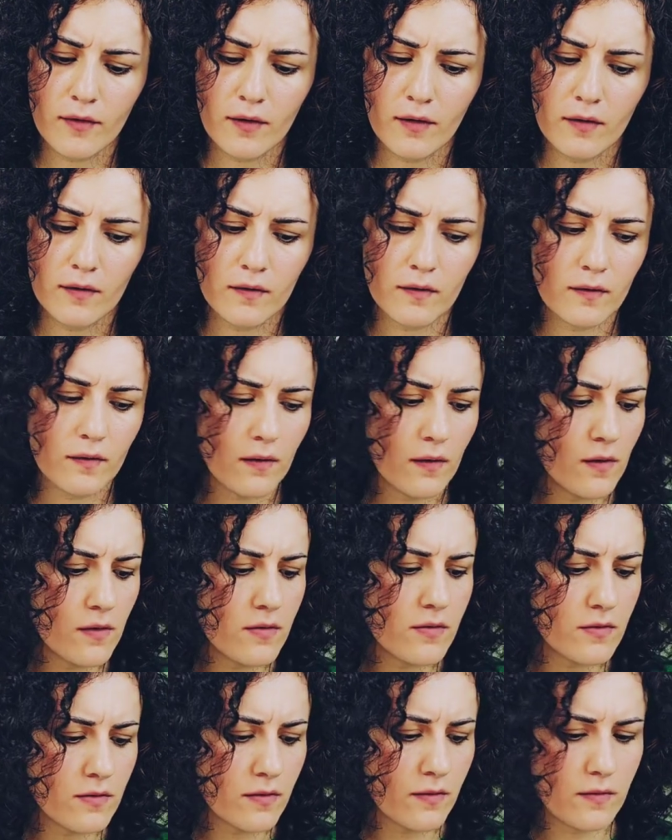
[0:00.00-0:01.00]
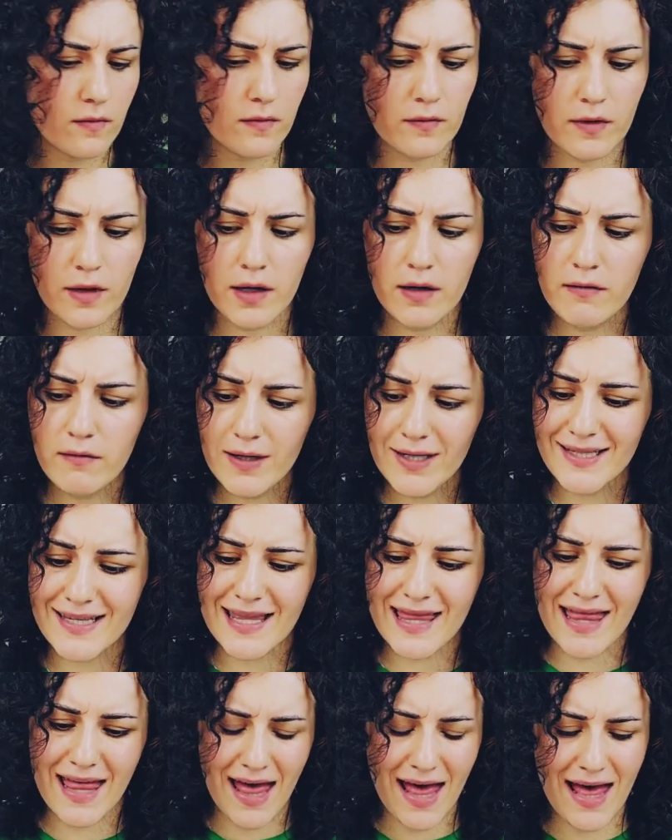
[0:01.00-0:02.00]
So there
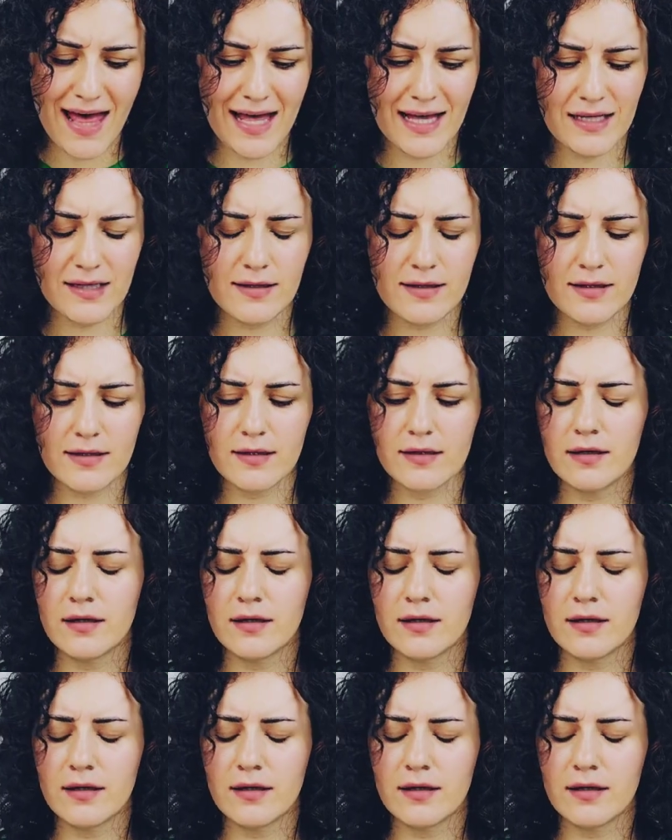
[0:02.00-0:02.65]
is that.